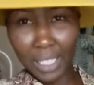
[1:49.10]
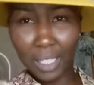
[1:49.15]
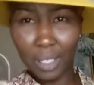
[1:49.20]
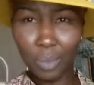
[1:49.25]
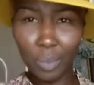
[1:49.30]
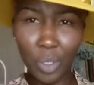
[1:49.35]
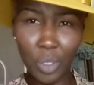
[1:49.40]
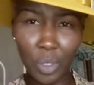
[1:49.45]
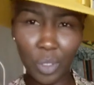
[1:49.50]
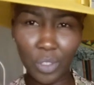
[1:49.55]
it the
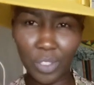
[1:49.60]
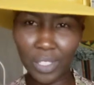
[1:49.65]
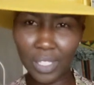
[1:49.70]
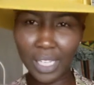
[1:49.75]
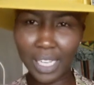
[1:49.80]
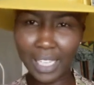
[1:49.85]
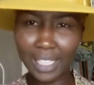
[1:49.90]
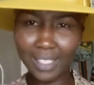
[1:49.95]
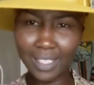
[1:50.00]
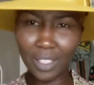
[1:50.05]

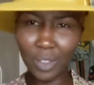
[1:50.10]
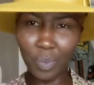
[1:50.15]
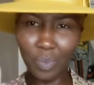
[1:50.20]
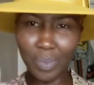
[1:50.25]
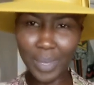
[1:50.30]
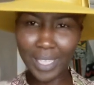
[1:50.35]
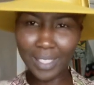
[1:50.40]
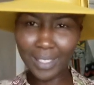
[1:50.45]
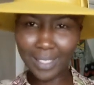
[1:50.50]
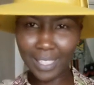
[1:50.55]
most
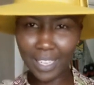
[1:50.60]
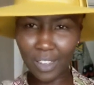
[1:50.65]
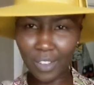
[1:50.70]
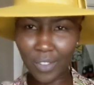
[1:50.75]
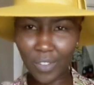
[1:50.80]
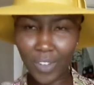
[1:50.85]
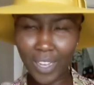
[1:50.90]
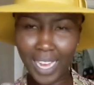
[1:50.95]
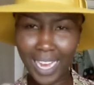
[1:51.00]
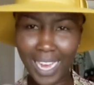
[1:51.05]

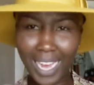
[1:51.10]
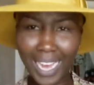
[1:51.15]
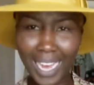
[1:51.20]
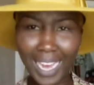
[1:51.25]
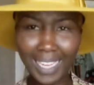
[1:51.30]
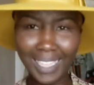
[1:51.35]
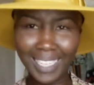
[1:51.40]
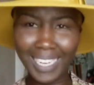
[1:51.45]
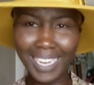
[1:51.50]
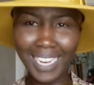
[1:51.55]
expensive
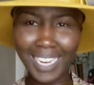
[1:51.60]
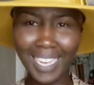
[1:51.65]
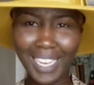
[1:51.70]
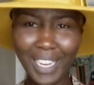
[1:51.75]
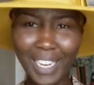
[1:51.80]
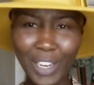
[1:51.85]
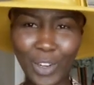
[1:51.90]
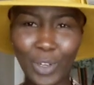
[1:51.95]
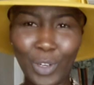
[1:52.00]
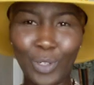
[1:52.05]
hat I
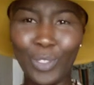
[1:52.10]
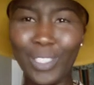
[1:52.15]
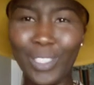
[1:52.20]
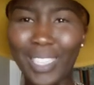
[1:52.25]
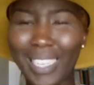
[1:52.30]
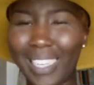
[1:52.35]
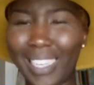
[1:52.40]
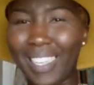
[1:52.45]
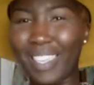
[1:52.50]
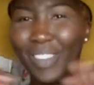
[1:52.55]
own
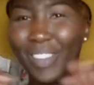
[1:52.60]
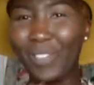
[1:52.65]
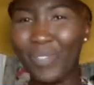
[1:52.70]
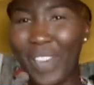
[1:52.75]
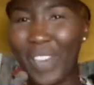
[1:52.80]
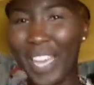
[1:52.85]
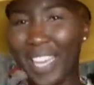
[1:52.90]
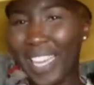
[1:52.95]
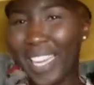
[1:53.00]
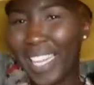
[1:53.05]
in
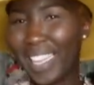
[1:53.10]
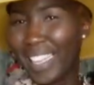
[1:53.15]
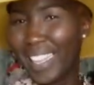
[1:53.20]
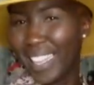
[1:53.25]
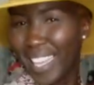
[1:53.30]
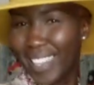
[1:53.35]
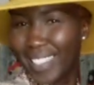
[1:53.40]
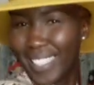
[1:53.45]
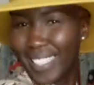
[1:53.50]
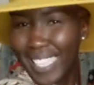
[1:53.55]
my
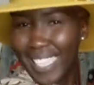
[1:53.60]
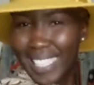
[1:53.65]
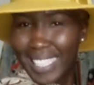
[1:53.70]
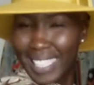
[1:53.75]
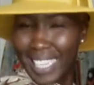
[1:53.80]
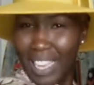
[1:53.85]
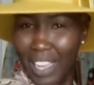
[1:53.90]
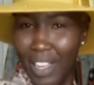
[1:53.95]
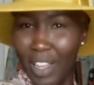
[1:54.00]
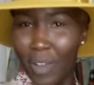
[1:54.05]

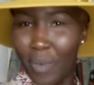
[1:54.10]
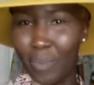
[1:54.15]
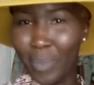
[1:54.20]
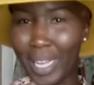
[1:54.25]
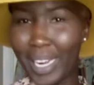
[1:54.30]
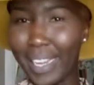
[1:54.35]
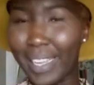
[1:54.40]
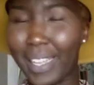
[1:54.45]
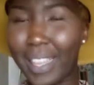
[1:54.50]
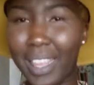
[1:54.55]
closet,
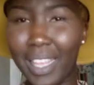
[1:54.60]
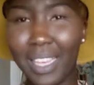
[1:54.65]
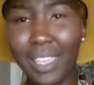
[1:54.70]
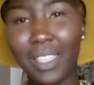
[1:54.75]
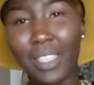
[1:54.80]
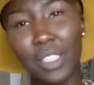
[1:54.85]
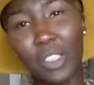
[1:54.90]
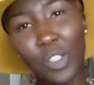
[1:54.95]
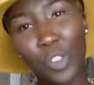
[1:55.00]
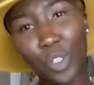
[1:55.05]
but I
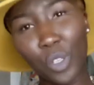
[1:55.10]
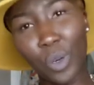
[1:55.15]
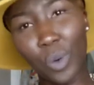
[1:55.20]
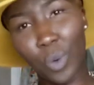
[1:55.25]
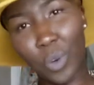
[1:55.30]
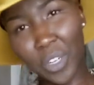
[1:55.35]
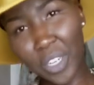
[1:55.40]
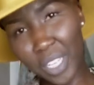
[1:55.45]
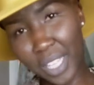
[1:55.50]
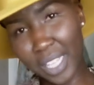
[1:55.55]
think it's so
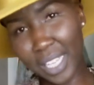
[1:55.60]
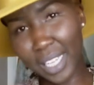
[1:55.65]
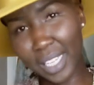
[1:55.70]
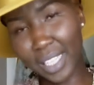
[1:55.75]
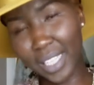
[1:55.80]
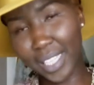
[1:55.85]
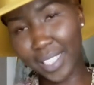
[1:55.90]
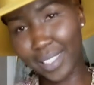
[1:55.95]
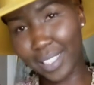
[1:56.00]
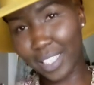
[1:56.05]
worth
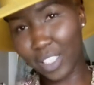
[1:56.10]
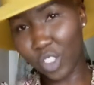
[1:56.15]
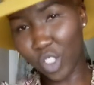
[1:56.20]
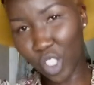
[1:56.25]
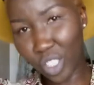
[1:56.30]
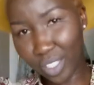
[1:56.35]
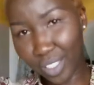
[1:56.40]
it because it's